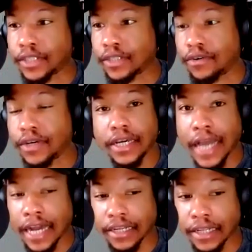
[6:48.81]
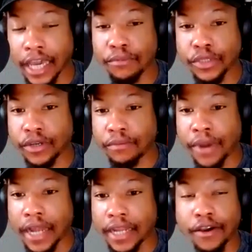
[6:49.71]
So now the labels are
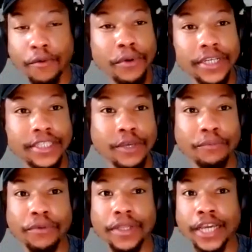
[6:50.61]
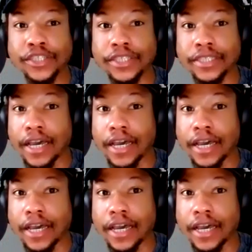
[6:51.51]
probably going to put in stipulations.